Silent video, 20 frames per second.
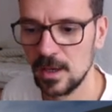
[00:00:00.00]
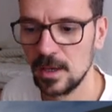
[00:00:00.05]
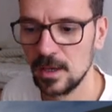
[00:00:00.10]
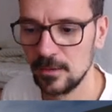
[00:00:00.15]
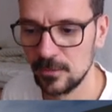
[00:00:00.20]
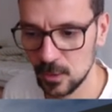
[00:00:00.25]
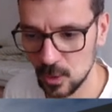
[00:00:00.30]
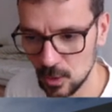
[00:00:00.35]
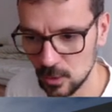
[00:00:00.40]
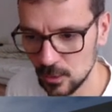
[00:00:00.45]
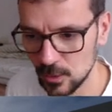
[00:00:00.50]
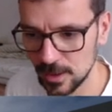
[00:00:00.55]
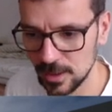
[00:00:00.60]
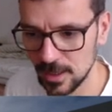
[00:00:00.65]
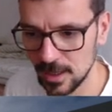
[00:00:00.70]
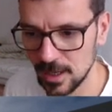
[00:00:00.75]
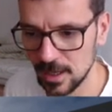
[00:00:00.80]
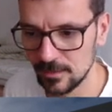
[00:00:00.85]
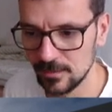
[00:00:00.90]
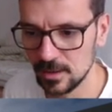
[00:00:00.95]
If you already
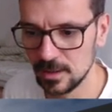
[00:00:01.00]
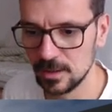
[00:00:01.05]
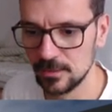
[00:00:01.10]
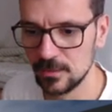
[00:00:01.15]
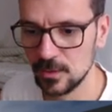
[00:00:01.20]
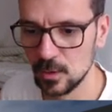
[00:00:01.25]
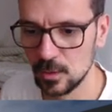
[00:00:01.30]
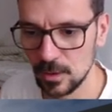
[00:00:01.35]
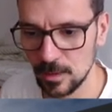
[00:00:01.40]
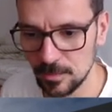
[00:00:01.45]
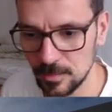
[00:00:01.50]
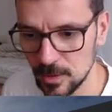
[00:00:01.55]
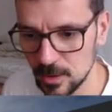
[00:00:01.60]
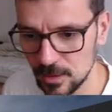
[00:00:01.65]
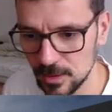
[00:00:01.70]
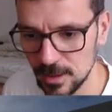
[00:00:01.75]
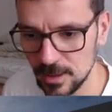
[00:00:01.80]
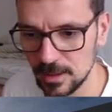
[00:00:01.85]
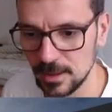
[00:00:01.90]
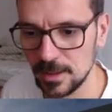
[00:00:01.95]
have it, if you
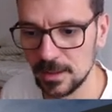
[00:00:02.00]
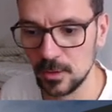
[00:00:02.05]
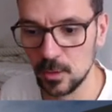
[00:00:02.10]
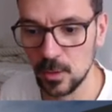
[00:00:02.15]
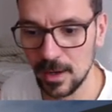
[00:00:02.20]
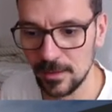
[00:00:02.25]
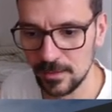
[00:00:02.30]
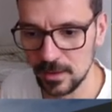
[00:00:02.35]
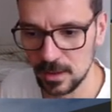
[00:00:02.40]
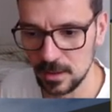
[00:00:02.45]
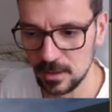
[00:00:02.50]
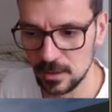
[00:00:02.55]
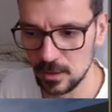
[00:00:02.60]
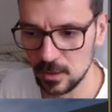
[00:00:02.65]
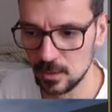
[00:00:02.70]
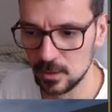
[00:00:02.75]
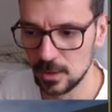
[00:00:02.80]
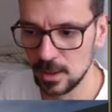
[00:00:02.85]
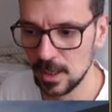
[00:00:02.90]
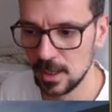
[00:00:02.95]
import it and you have it in
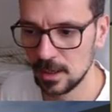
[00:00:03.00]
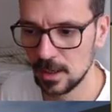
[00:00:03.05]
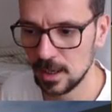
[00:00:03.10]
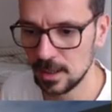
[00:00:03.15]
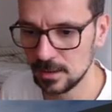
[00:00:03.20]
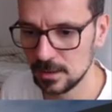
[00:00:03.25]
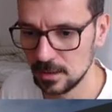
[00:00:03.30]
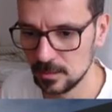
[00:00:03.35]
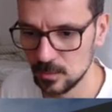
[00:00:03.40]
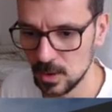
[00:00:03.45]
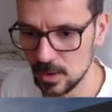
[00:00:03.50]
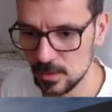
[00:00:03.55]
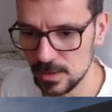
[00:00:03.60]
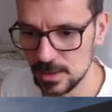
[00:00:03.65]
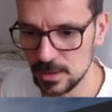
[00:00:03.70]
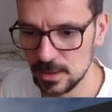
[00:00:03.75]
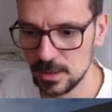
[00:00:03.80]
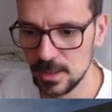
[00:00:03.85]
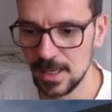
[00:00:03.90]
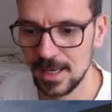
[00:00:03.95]
your content
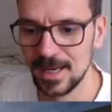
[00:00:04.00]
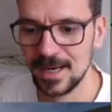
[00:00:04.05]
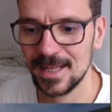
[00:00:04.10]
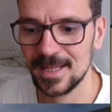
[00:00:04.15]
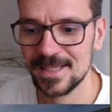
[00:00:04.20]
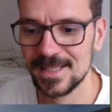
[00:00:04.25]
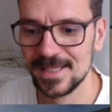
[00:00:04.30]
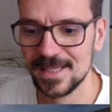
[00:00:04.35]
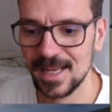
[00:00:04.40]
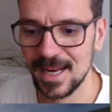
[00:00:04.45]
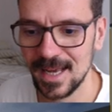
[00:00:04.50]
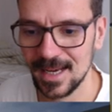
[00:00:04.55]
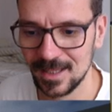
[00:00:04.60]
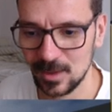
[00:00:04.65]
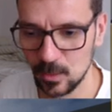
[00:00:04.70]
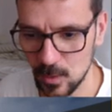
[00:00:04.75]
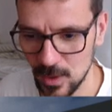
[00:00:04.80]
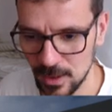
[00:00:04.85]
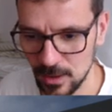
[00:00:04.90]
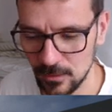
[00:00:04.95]
browser, let's
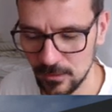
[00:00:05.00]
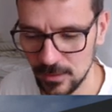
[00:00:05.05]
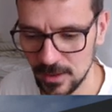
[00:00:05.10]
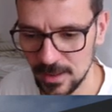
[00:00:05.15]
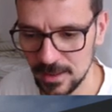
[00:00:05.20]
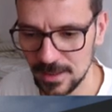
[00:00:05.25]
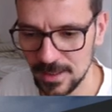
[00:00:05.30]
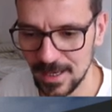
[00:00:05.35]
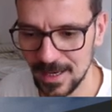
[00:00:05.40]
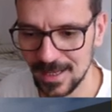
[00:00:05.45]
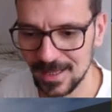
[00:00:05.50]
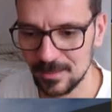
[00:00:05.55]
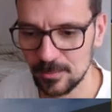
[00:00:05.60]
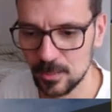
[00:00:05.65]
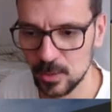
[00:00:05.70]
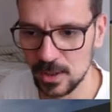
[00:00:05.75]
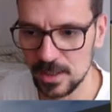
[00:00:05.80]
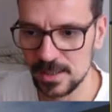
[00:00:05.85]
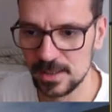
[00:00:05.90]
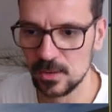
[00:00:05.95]
select one of it and
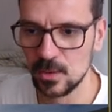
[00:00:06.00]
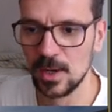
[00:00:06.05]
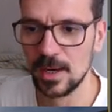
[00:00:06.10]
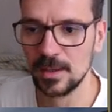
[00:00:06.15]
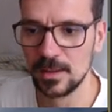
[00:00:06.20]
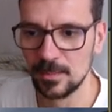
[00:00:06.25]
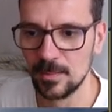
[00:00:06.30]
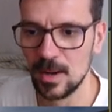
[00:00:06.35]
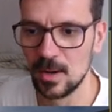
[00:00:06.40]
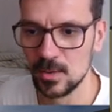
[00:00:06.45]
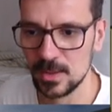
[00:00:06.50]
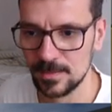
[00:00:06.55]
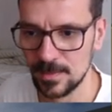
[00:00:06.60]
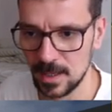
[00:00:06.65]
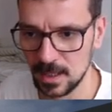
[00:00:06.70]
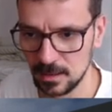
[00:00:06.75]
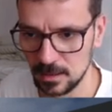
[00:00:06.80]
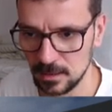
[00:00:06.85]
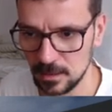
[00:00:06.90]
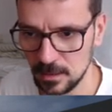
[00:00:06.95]
press right mouse
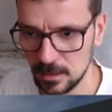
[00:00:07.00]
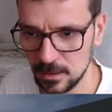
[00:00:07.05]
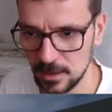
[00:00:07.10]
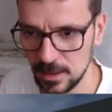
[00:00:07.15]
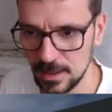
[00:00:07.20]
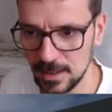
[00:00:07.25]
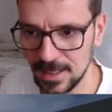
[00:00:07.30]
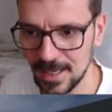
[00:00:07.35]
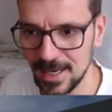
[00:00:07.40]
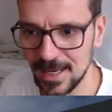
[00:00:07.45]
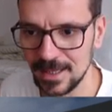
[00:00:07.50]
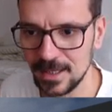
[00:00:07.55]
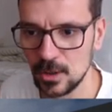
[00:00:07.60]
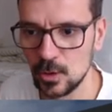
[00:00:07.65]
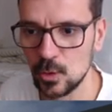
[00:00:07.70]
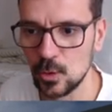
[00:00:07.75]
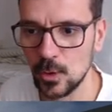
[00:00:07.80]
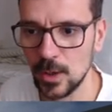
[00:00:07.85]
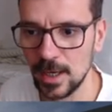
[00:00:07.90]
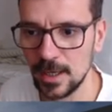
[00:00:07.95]
button on it and
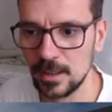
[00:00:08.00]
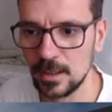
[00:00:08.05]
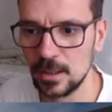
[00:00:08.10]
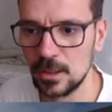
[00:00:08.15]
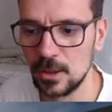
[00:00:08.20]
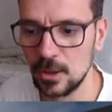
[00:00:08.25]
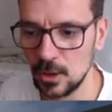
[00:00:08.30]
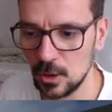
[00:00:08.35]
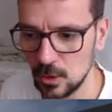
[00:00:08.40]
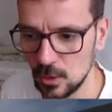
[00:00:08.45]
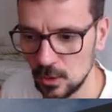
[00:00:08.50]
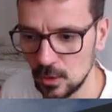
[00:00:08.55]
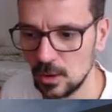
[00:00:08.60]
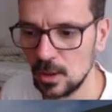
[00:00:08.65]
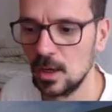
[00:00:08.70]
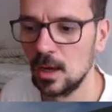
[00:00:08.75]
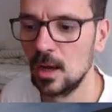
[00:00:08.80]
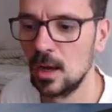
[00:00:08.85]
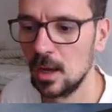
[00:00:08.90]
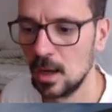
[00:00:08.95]
create cue
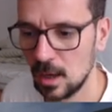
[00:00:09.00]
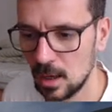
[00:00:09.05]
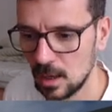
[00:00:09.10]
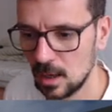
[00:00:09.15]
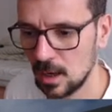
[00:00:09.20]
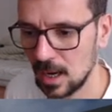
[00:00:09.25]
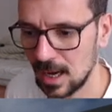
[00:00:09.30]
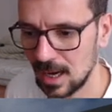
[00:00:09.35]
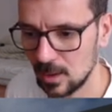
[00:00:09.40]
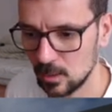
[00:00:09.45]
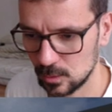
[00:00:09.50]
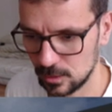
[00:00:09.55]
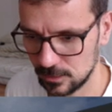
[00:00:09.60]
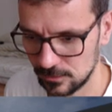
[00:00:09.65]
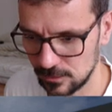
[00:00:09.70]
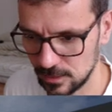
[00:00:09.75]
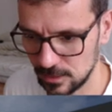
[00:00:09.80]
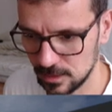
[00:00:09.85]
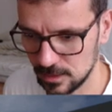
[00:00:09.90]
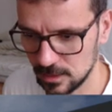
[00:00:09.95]
out
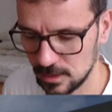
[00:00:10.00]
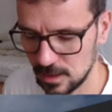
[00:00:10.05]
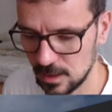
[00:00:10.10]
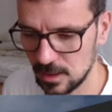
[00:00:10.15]
of it.